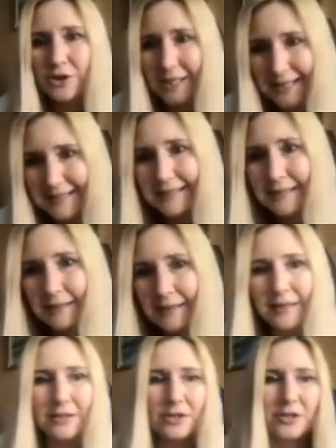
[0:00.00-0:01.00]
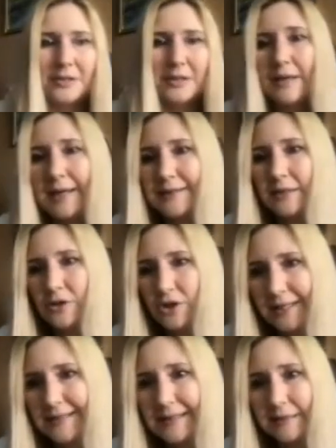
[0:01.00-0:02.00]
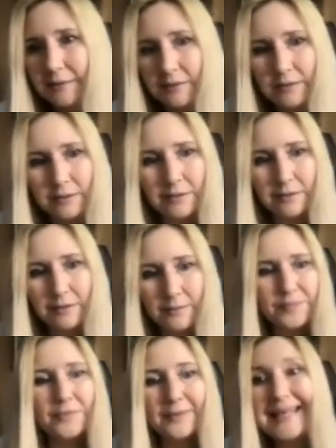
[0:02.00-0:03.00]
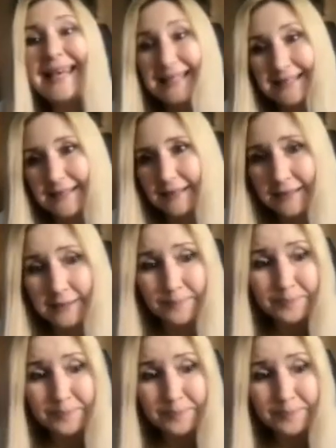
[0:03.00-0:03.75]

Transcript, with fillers: tests and analyzing test cases.